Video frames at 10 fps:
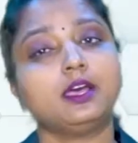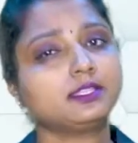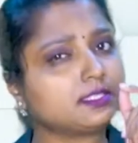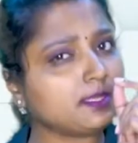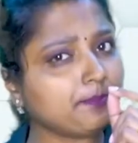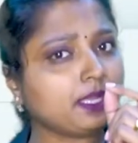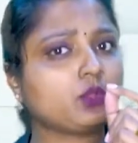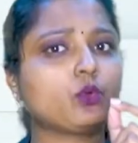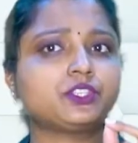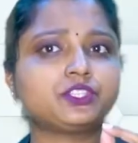a simple
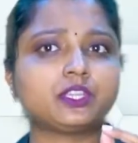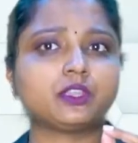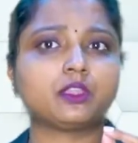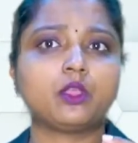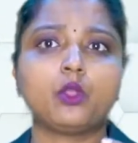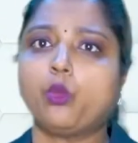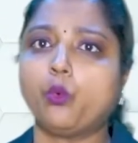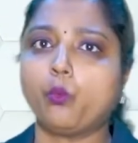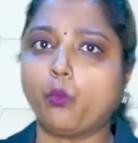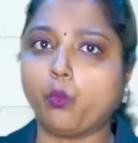question,
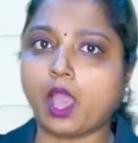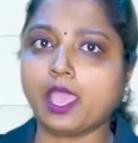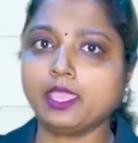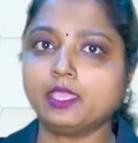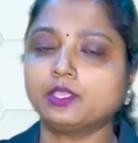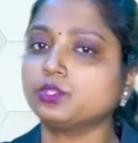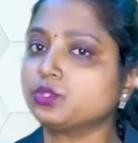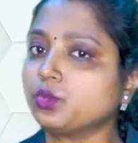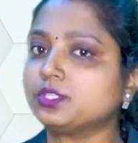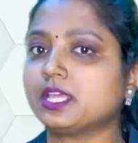why
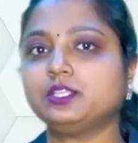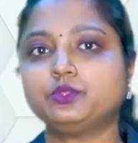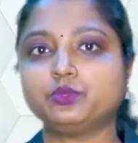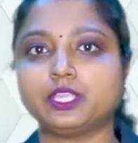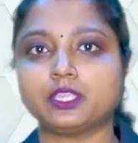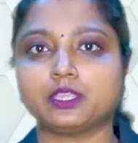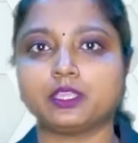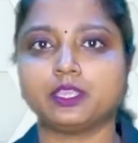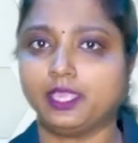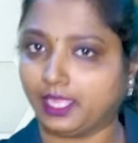so dull today?
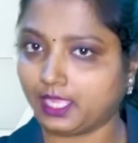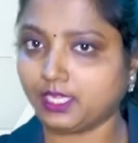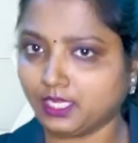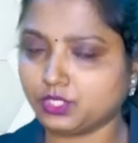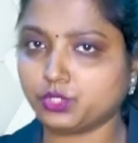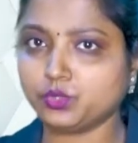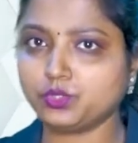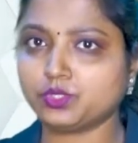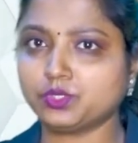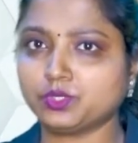Any
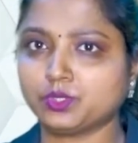issues?